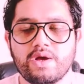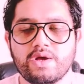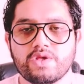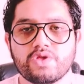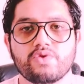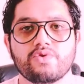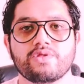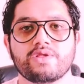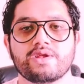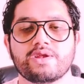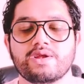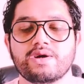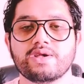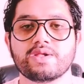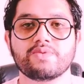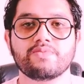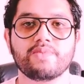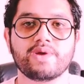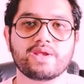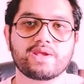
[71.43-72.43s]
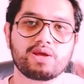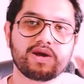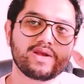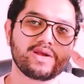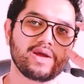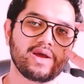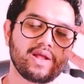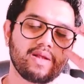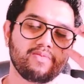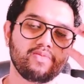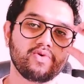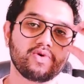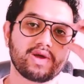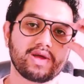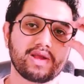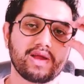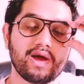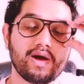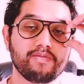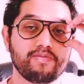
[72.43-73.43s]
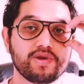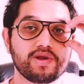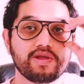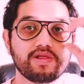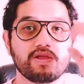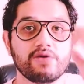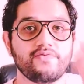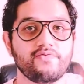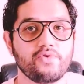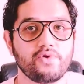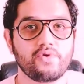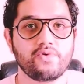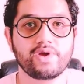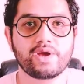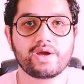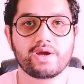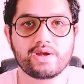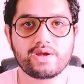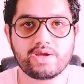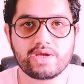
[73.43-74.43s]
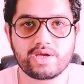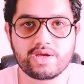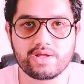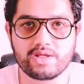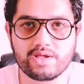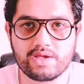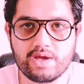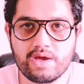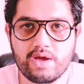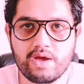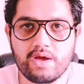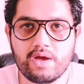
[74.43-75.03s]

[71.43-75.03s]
So the nursemaid elbow can happen in the following conditions.